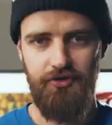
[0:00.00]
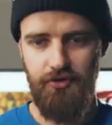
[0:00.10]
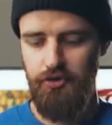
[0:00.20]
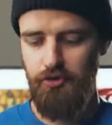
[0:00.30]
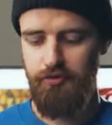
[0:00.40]
new
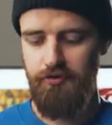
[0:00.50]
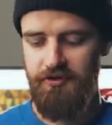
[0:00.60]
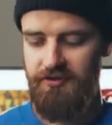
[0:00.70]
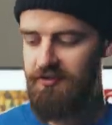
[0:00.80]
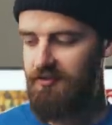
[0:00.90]

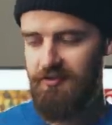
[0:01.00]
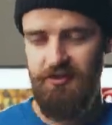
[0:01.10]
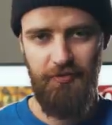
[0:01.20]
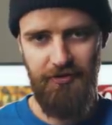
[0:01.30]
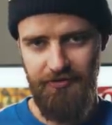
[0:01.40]
cookbooks,
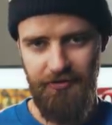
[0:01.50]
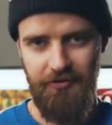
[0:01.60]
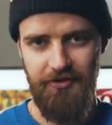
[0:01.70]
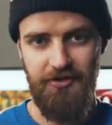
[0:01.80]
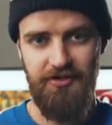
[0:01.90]
Smith and
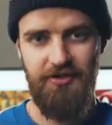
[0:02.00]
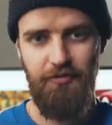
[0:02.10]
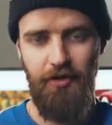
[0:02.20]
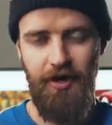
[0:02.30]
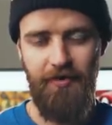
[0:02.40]
Delicious
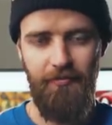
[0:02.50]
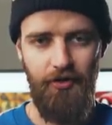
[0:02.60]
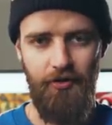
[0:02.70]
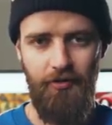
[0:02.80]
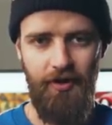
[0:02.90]
by
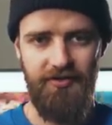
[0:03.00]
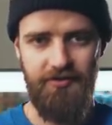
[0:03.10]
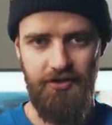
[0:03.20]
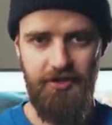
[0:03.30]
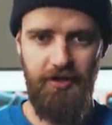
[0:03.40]
Mo Wise
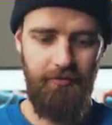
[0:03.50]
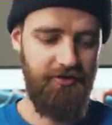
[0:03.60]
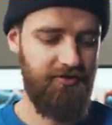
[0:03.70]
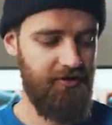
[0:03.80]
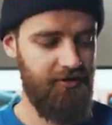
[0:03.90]
and Shannon
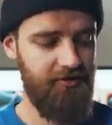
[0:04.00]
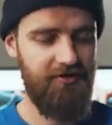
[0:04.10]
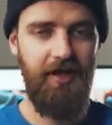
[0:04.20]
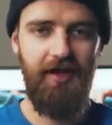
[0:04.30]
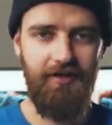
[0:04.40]

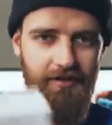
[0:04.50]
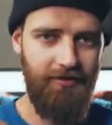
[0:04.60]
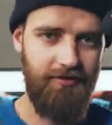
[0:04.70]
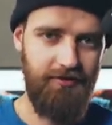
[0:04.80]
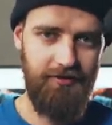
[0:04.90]
Martinez,
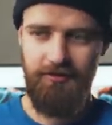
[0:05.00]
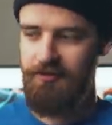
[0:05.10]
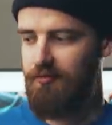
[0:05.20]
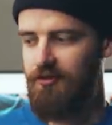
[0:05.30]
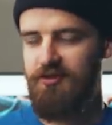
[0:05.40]
and
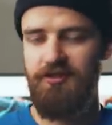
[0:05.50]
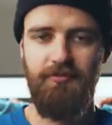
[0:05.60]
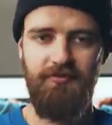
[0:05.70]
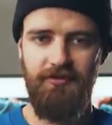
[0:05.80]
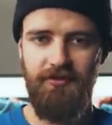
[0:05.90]

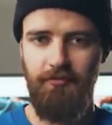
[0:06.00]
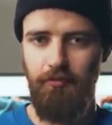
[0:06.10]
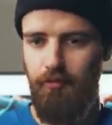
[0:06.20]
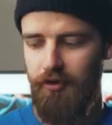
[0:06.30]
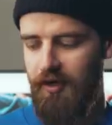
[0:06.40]
Mississippi
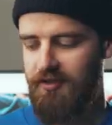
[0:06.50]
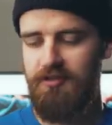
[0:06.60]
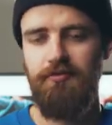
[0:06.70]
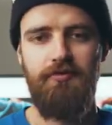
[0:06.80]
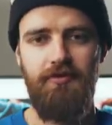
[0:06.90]
Vegan by
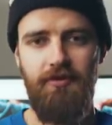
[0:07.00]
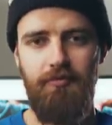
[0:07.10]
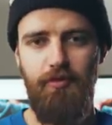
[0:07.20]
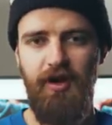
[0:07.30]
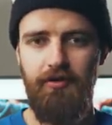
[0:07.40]
Timothy
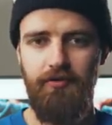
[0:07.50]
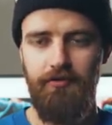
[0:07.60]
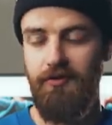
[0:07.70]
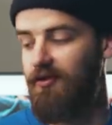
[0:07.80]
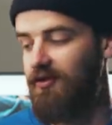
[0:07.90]

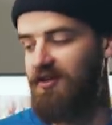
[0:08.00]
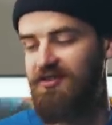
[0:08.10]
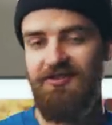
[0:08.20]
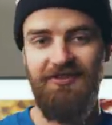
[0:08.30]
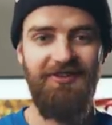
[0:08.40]
Packeron.
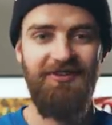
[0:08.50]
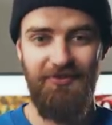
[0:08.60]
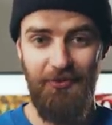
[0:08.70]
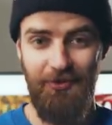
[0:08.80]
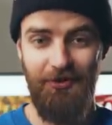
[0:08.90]
This is
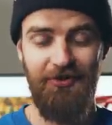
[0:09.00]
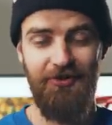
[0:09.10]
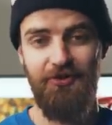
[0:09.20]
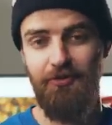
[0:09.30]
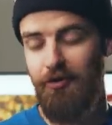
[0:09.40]
a really
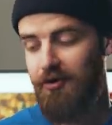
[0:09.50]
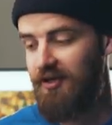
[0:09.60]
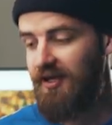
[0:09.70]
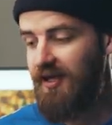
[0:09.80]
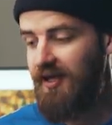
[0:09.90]
cool
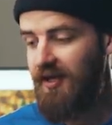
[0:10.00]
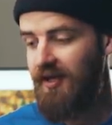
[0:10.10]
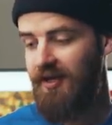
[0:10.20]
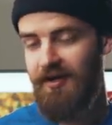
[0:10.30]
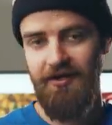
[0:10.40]
book.
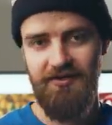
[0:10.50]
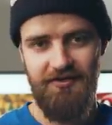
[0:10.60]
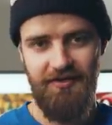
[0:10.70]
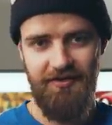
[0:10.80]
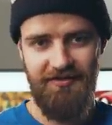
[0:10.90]

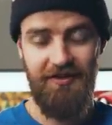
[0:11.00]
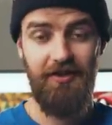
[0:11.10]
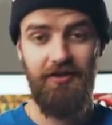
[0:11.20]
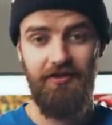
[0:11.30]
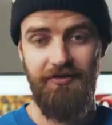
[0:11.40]
It's
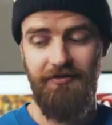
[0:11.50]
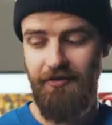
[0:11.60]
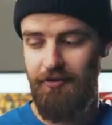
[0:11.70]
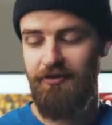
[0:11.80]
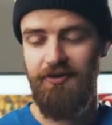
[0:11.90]
aesthetically
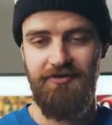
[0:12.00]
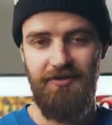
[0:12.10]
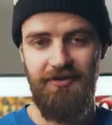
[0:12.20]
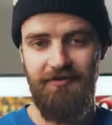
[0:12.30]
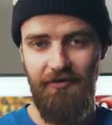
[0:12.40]
very pleasing. He